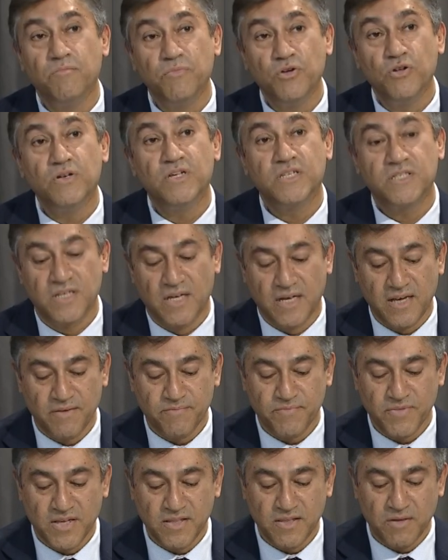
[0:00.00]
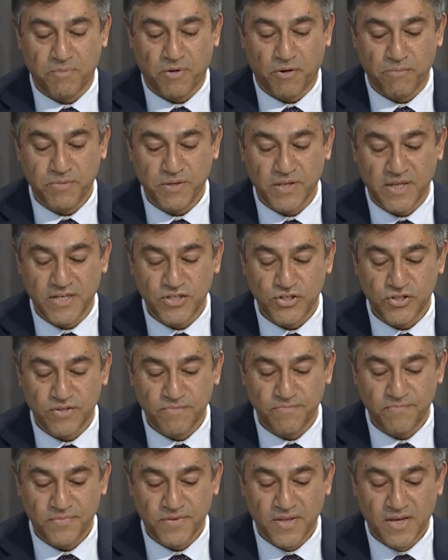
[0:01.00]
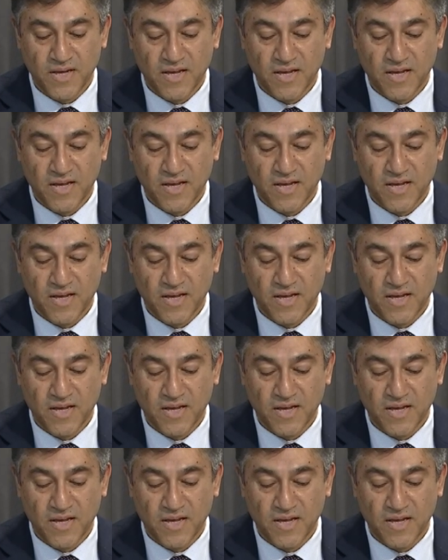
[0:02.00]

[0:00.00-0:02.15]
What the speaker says: immunity in the population.